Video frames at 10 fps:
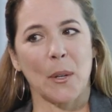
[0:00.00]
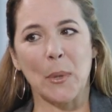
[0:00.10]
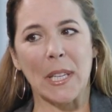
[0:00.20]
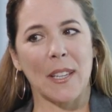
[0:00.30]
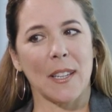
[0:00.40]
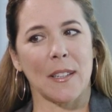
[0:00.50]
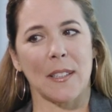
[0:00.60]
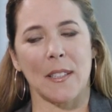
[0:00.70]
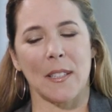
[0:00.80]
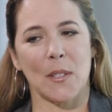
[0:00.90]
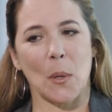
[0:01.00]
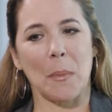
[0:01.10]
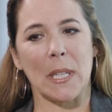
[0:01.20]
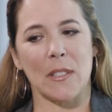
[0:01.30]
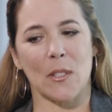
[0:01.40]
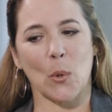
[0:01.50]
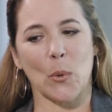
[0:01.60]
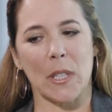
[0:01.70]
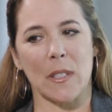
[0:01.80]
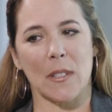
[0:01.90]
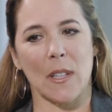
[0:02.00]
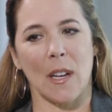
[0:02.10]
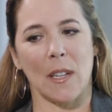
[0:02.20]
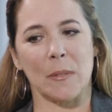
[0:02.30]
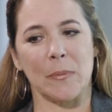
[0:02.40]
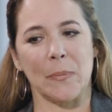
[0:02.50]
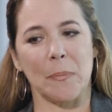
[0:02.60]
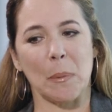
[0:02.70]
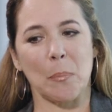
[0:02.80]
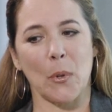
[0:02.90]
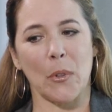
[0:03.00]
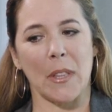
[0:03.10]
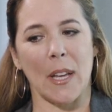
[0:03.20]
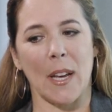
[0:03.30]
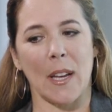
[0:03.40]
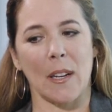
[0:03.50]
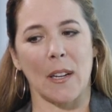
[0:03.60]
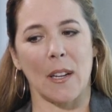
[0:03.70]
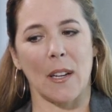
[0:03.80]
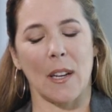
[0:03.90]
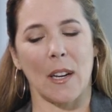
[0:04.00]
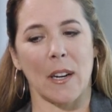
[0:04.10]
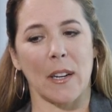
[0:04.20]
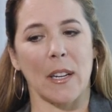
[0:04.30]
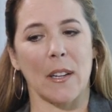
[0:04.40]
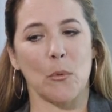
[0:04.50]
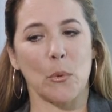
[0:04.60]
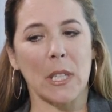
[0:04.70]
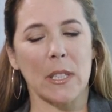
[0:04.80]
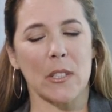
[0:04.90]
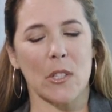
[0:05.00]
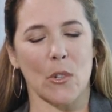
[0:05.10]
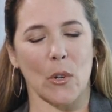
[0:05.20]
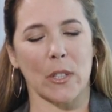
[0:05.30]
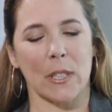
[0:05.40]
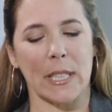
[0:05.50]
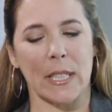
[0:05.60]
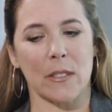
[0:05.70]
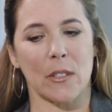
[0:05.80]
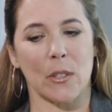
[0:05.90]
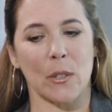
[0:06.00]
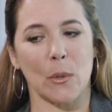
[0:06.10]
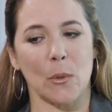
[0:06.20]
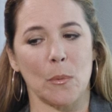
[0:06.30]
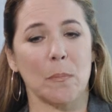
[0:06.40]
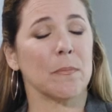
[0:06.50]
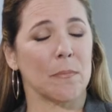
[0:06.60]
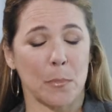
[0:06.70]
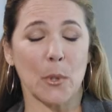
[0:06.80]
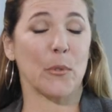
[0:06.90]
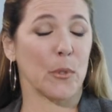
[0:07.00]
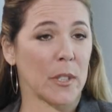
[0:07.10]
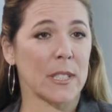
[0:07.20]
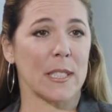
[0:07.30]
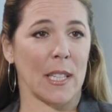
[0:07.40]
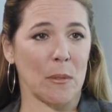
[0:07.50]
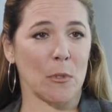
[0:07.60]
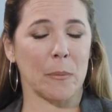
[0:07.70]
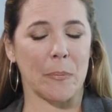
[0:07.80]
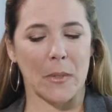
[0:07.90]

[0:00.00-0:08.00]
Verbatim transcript: We hear so many stories, people that are really struggling to put food on the table,